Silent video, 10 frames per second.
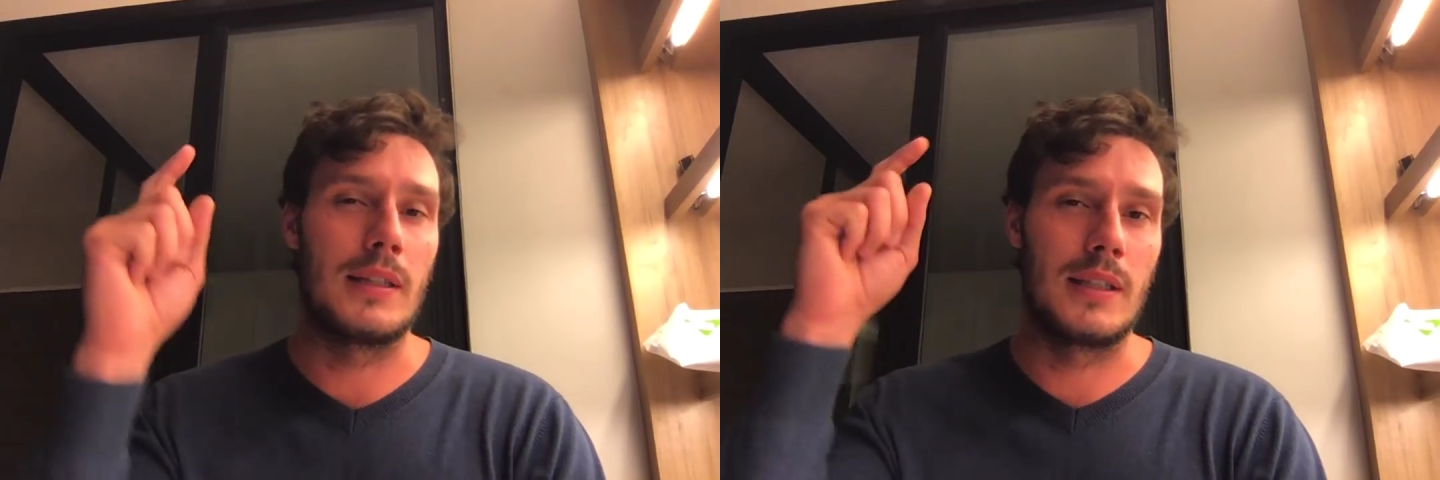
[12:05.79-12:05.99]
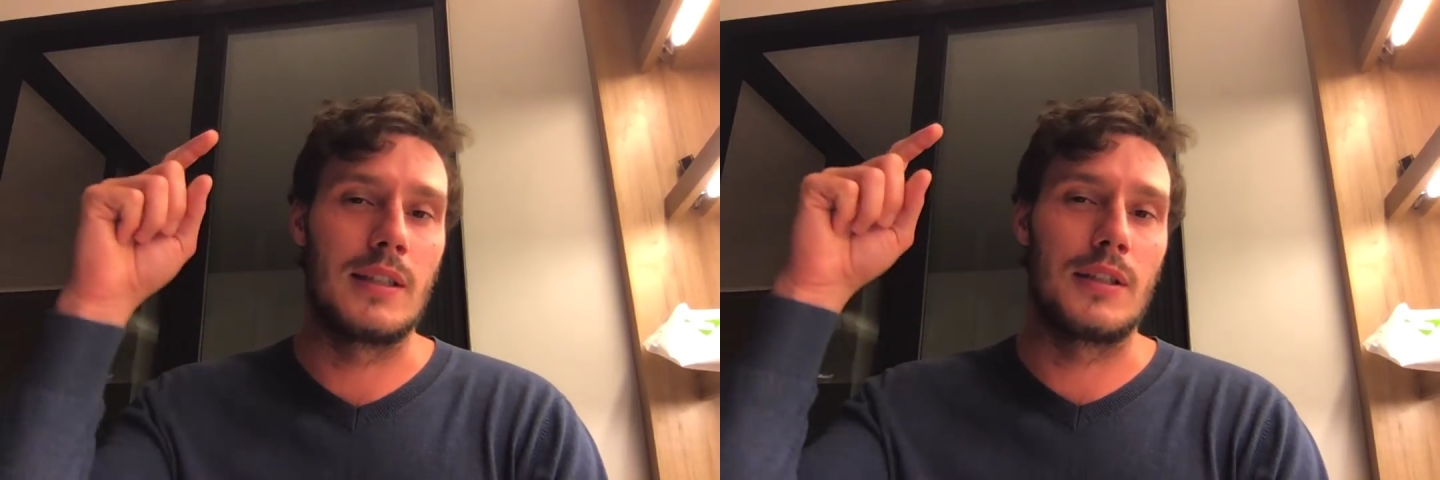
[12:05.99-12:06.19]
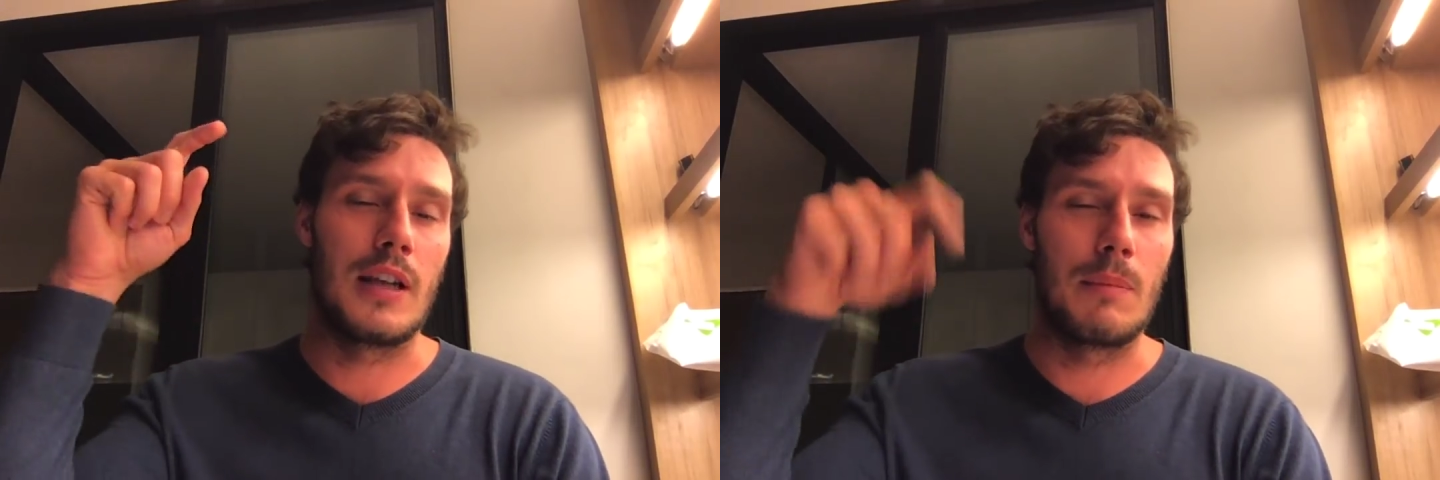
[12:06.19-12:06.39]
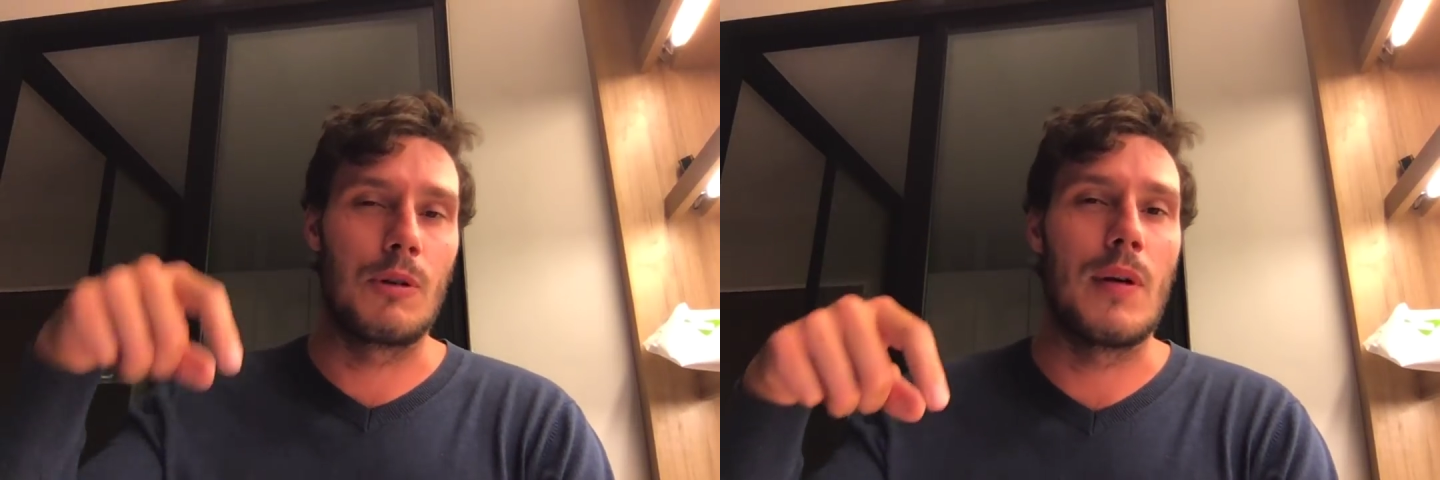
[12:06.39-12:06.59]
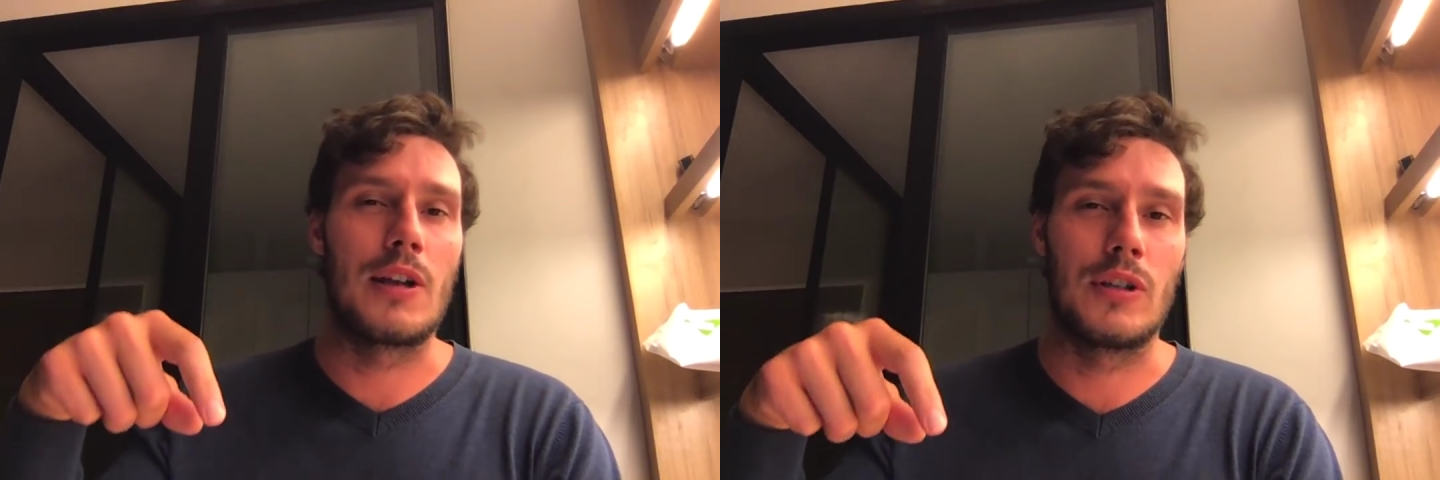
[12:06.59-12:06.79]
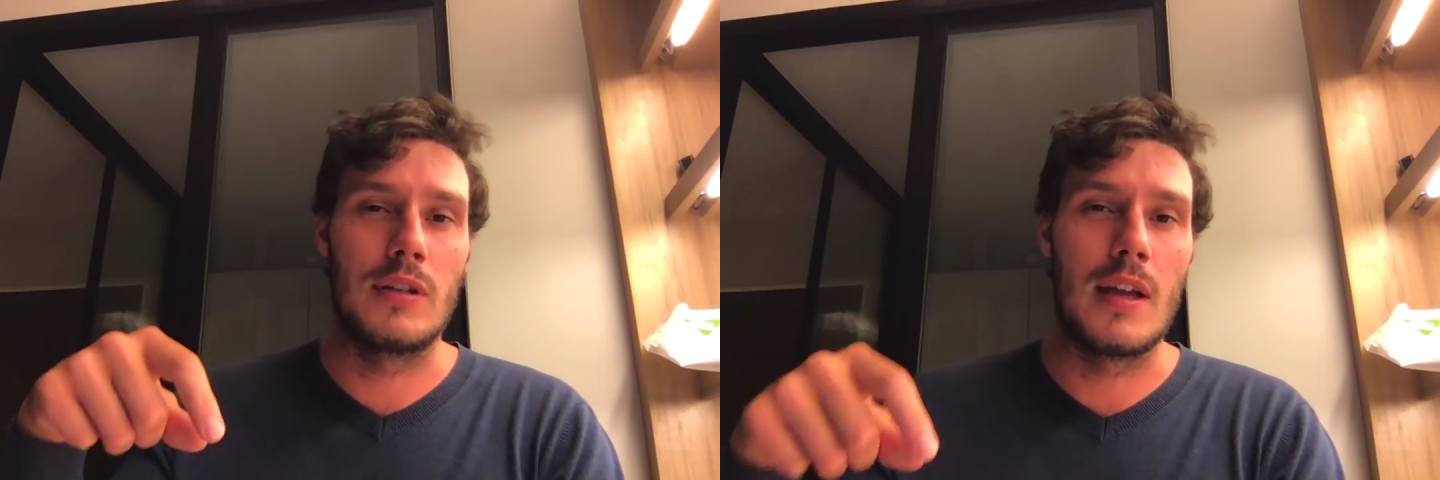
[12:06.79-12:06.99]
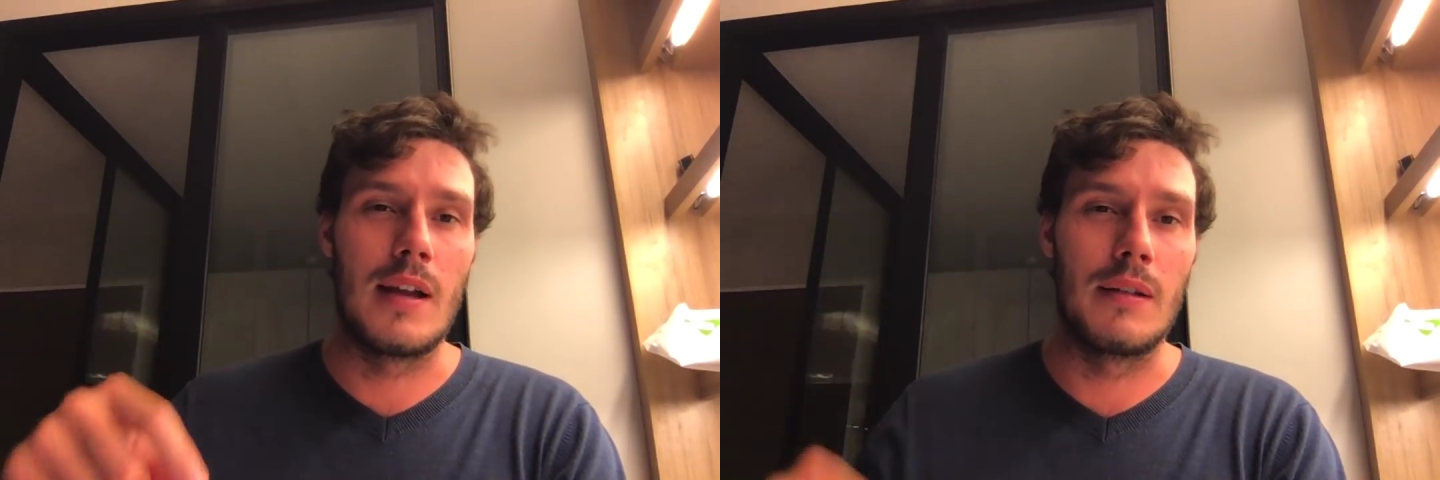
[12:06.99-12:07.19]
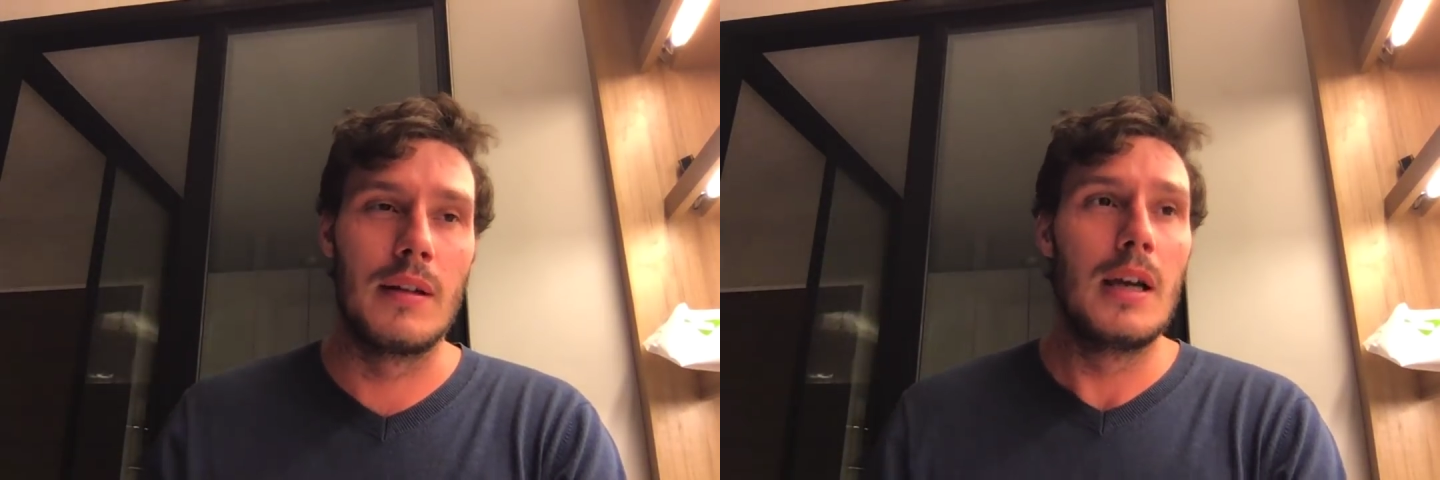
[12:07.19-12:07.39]
to just come crashing
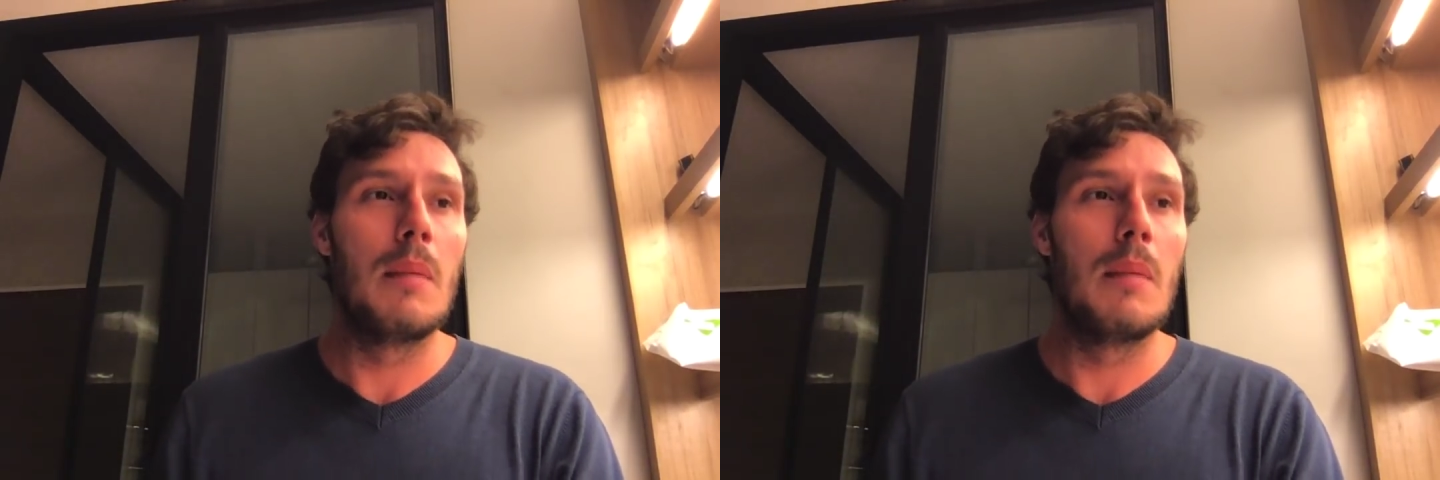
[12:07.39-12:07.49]
down,